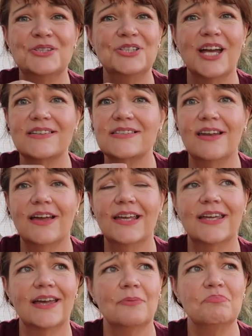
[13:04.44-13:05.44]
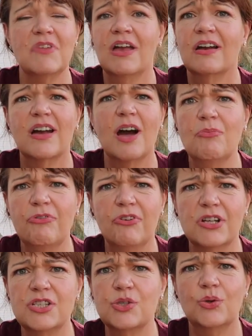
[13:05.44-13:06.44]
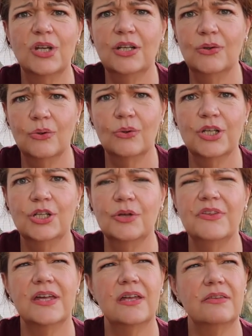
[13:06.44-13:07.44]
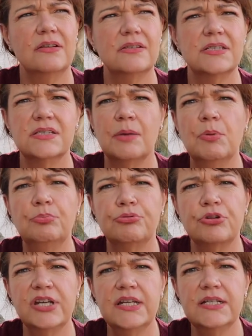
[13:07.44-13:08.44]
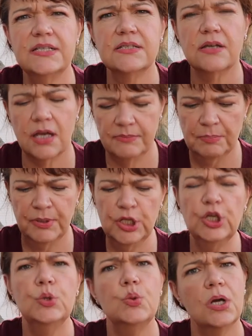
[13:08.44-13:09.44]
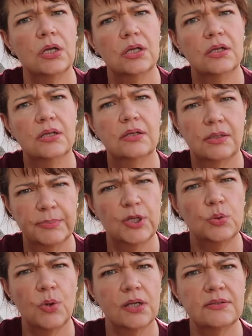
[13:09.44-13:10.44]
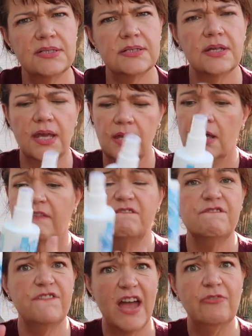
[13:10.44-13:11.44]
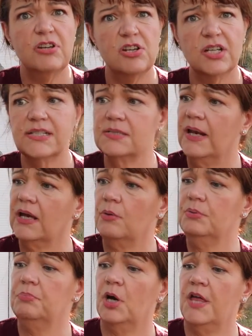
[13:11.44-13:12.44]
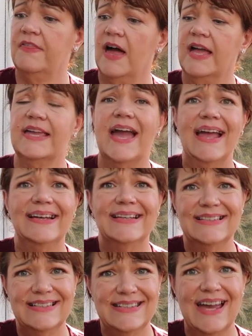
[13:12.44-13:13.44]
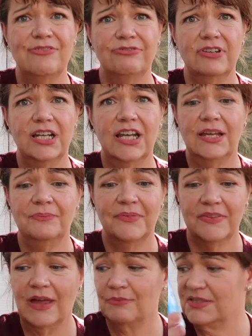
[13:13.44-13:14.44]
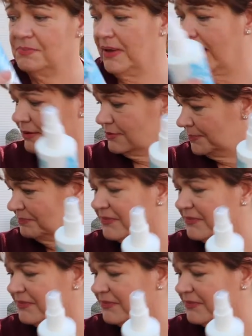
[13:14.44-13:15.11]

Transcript: just like um, all or Lenor, you know, the, the summer breeze type, the blue, the blue ones. Very nice smelling. I would buy that again, definitely. That was a pound.